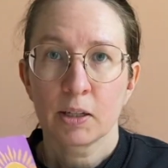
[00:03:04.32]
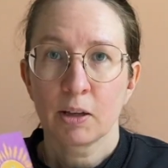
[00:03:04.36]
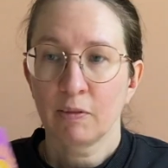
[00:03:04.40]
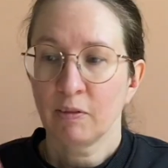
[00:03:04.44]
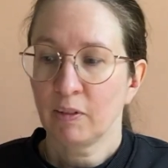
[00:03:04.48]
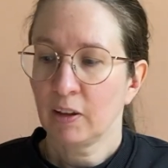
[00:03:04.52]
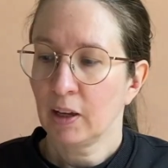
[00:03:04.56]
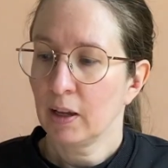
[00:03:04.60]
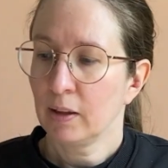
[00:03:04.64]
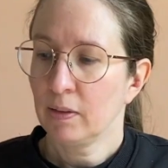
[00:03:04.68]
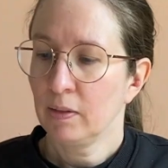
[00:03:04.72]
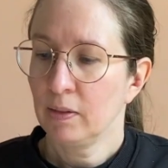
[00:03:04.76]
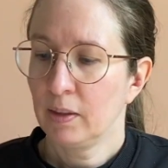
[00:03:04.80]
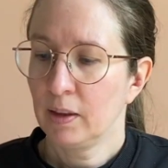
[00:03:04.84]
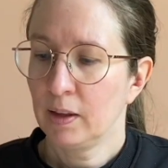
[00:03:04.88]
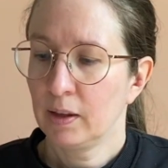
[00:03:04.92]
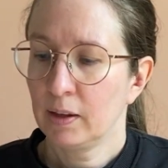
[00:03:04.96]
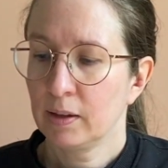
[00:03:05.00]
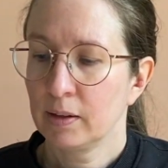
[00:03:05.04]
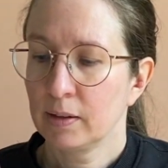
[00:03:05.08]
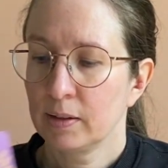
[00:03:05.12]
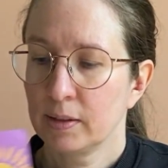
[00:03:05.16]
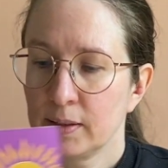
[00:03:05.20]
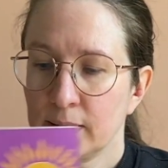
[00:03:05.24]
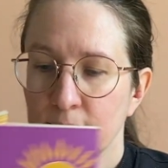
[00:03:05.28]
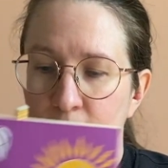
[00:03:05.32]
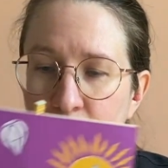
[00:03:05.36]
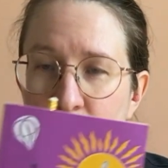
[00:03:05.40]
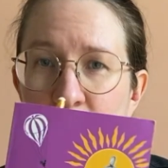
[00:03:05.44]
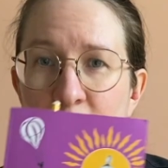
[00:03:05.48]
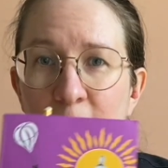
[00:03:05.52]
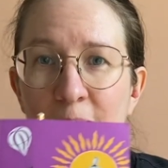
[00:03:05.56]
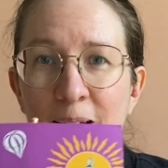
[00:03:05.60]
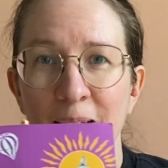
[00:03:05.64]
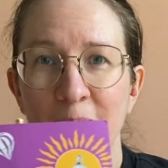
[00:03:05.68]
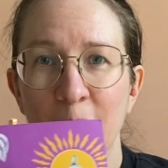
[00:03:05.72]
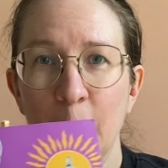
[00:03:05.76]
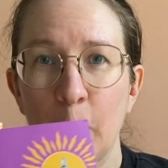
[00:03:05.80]
I've got this
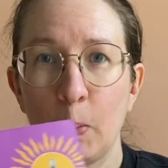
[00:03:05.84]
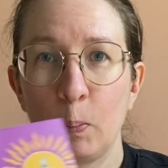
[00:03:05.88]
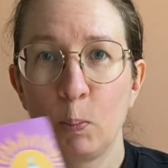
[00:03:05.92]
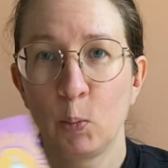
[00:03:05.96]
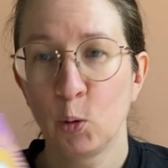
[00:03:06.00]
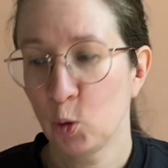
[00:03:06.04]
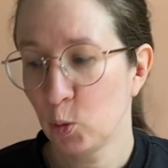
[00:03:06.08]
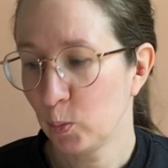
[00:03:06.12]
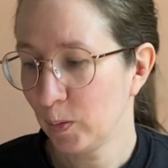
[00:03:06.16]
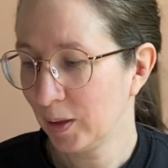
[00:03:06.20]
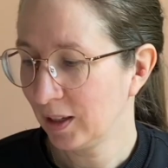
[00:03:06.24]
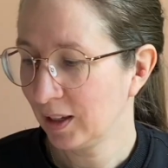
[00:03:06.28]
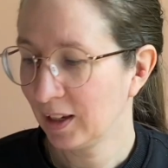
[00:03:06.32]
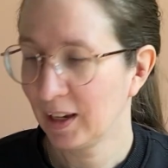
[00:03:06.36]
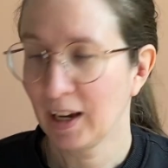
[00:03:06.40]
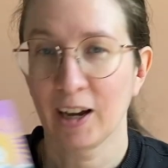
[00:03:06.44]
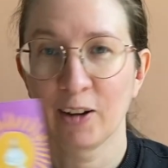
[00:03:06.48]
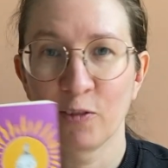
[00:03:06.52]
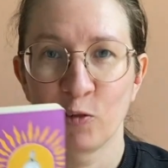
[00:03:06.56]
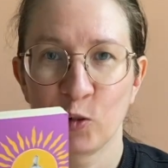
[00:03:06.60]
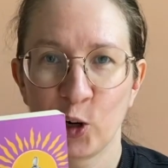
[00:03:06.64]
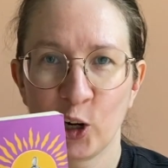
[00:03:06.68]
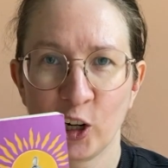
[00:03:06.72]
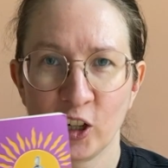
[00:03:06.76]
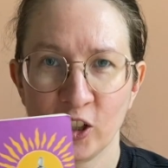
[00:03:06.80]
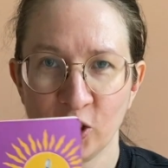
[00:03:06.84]
Moomin covered